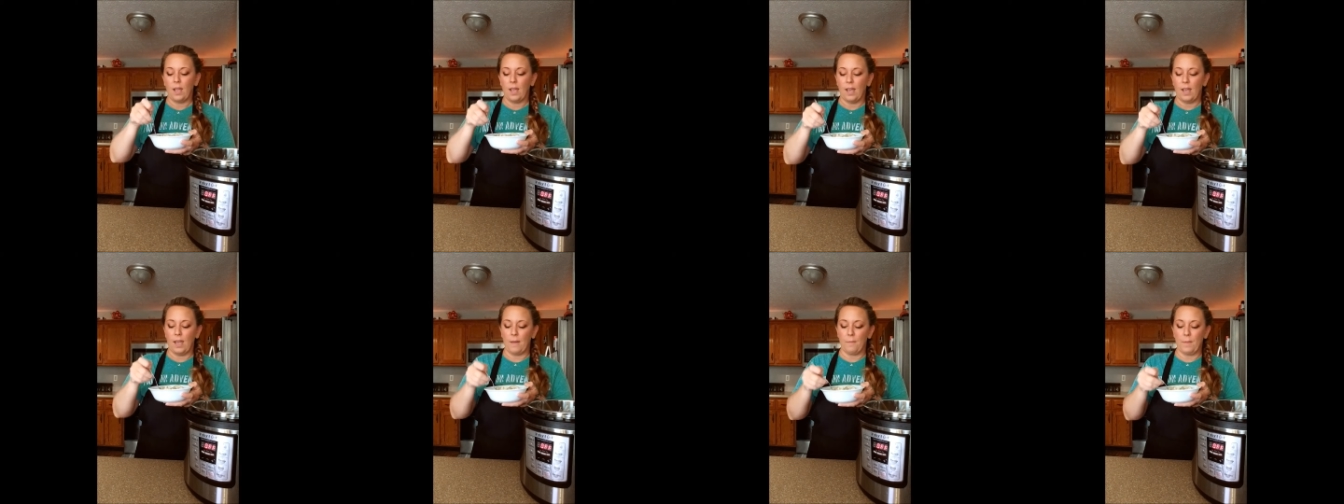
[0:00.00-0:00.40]

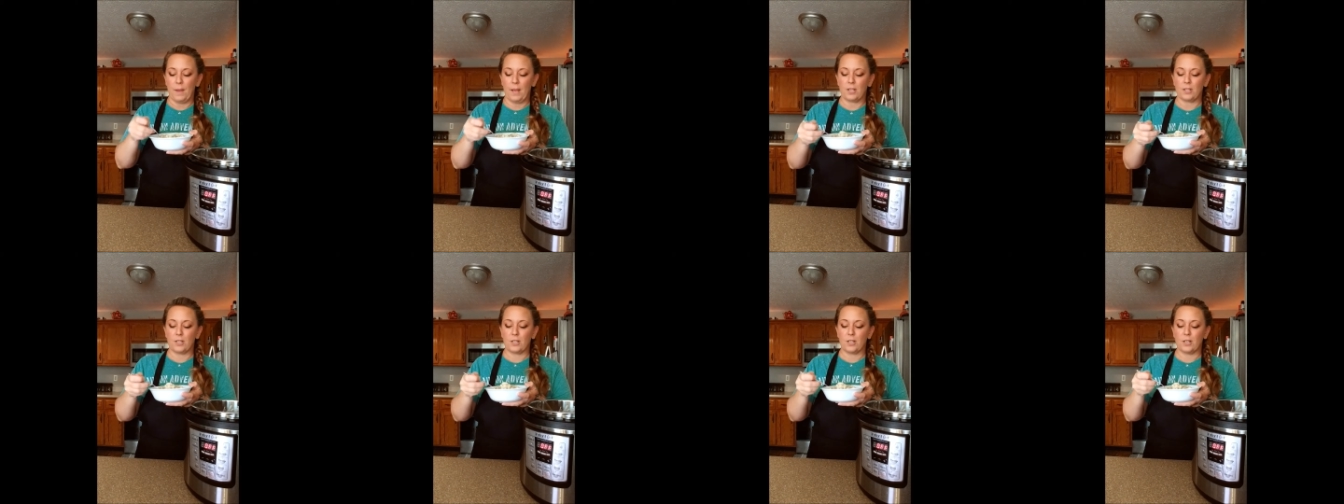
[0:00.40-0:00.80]
and
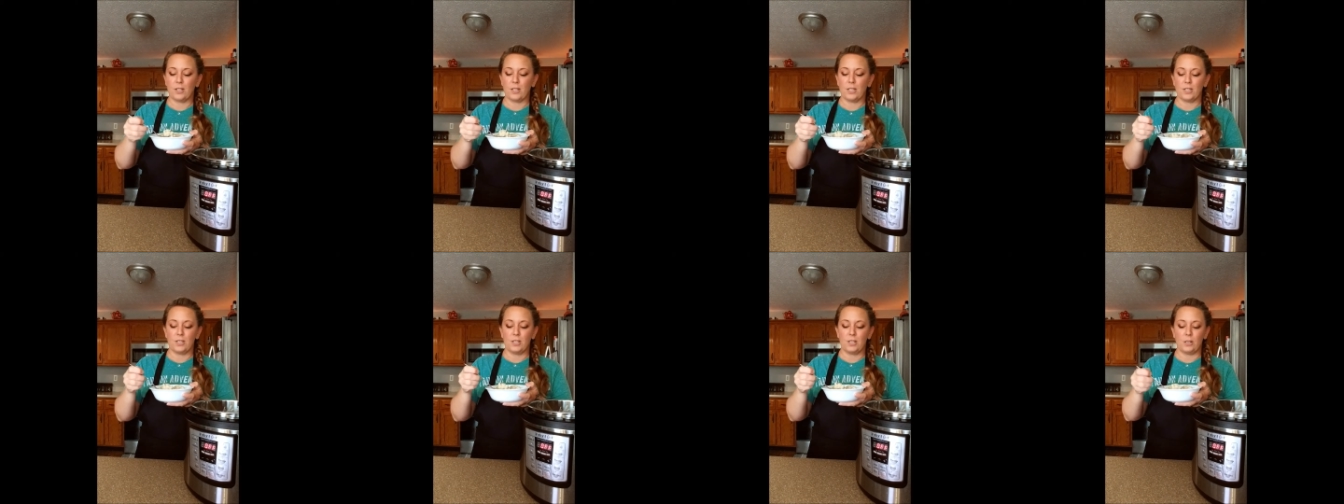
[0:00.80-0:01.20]
make sure
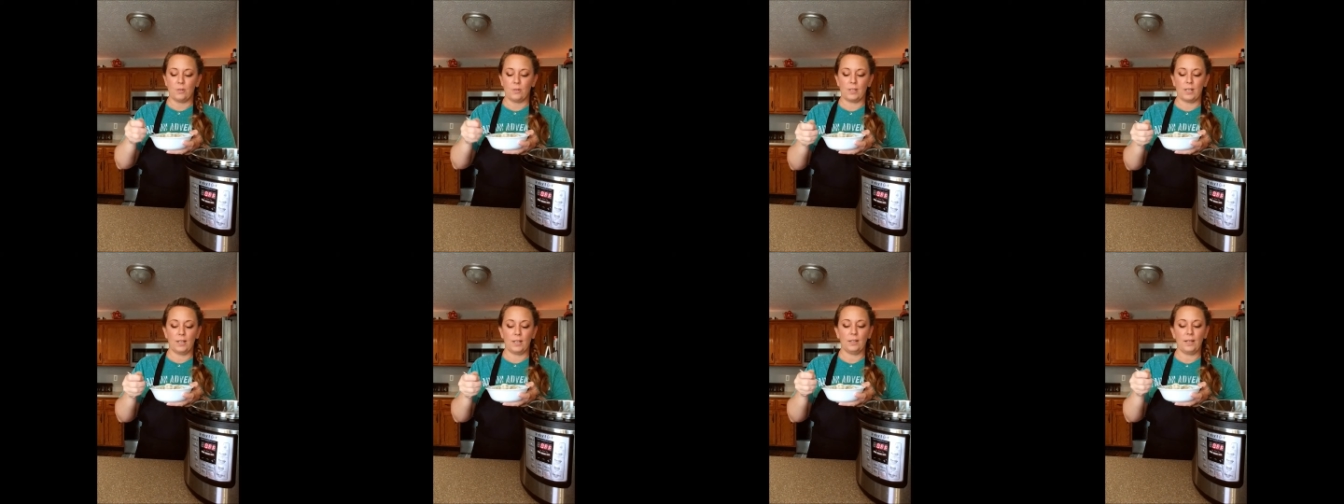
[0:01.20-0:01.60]
that you
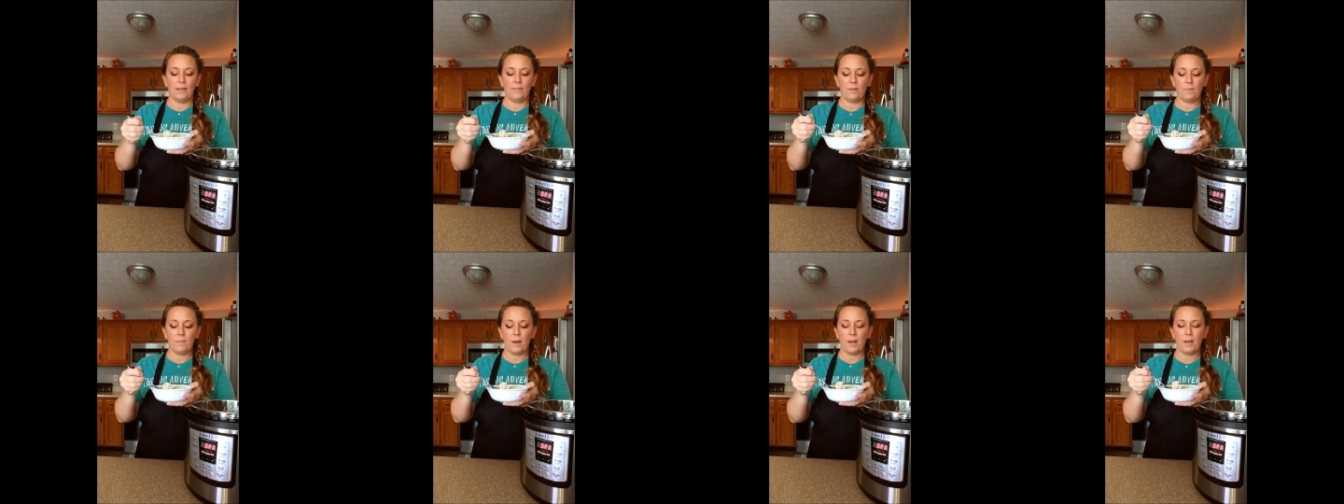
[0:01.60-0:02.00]
tell
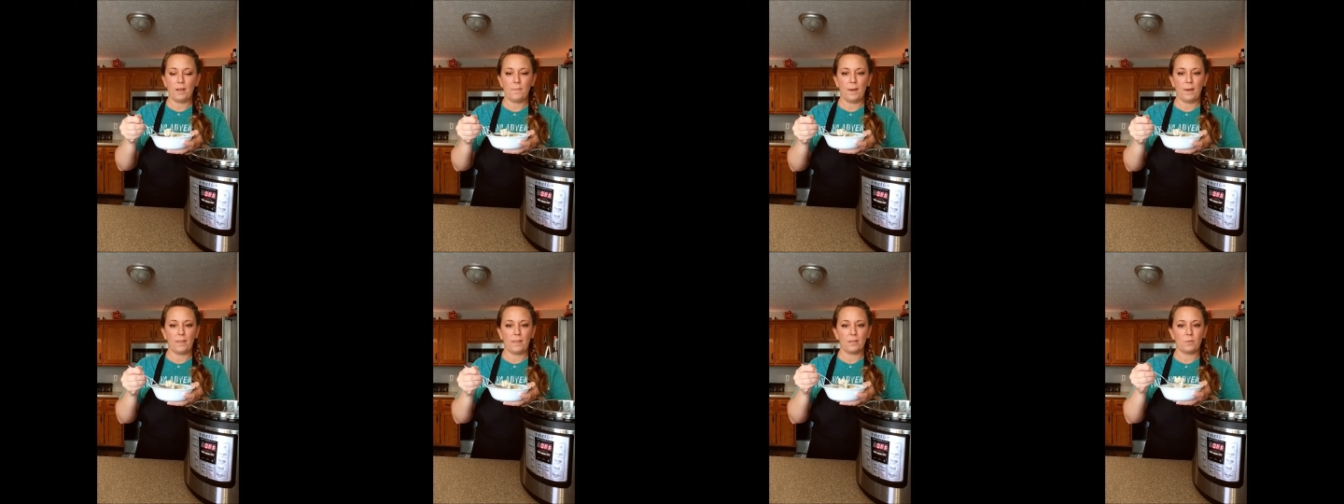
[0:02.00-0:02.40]
everybody
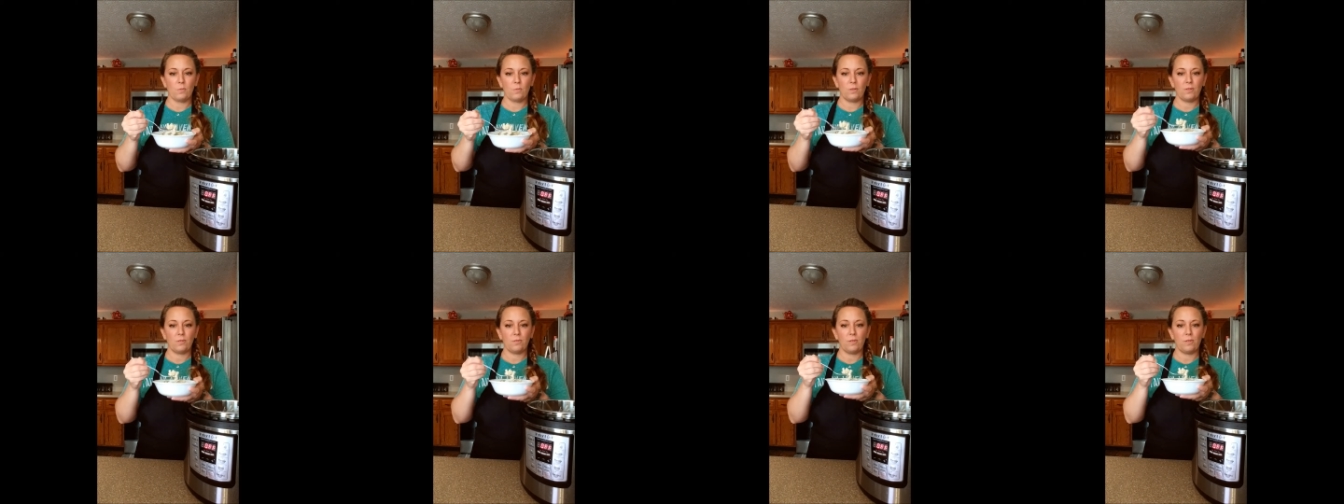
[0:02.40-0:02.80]
about this
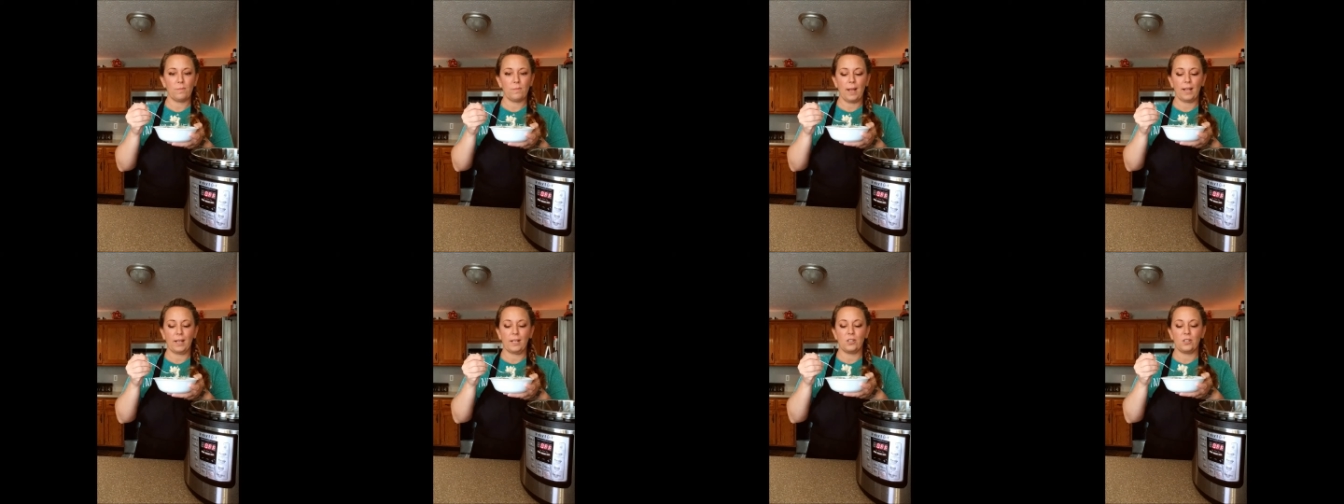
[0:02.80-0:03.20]
wonderful
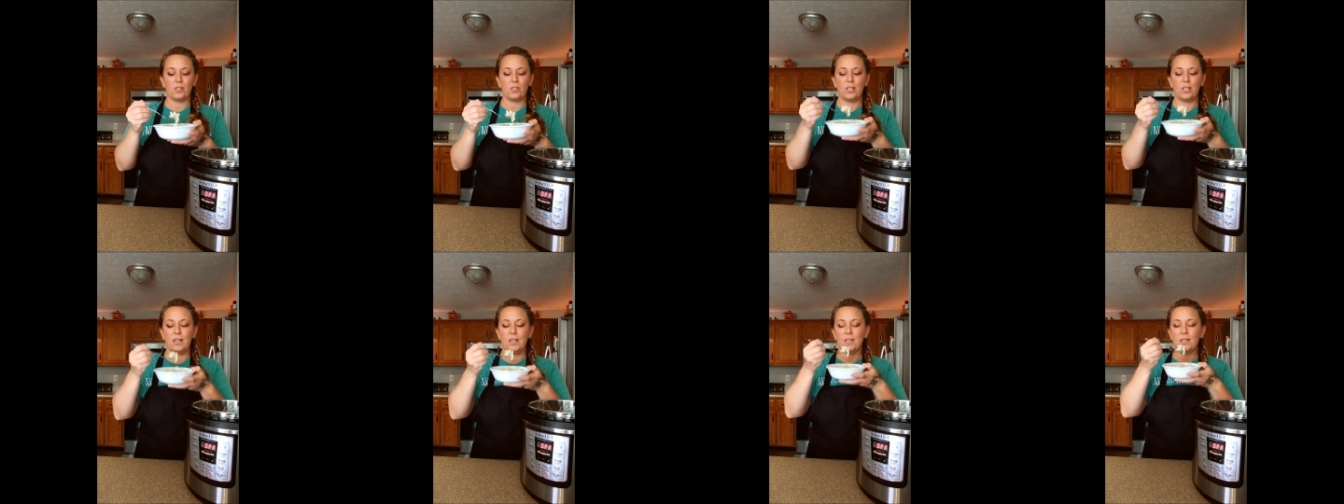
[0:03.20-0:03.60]
mac and
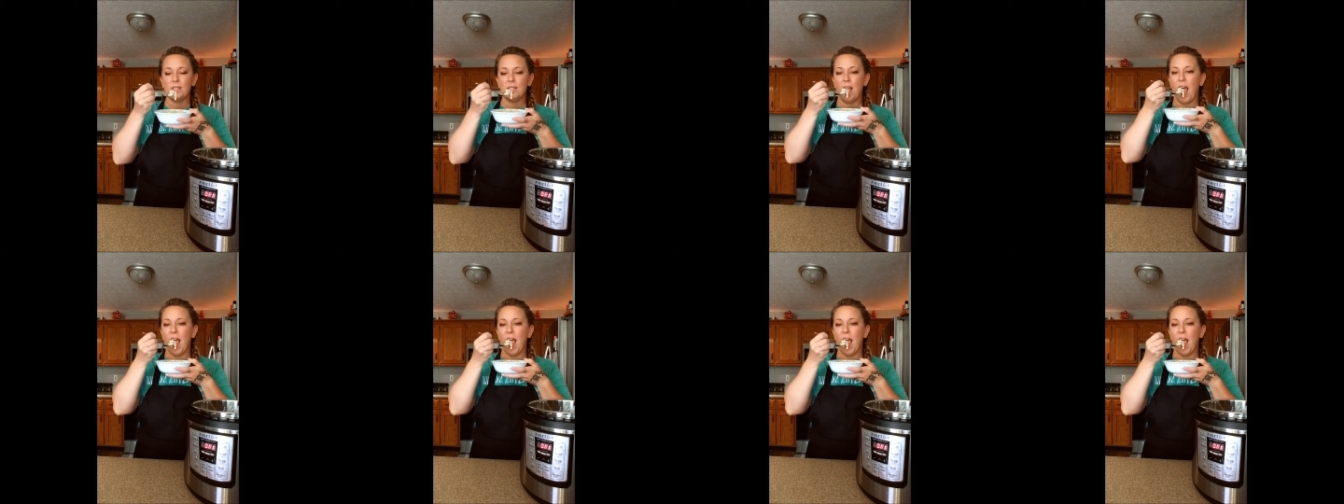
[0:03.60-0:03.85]
cheese.